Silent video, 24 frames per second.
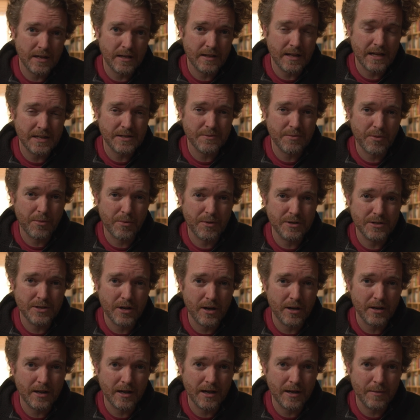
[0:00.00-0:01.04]
That's what we're
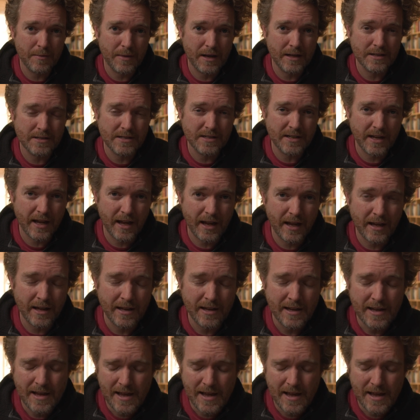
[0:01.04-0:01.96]
talking about today.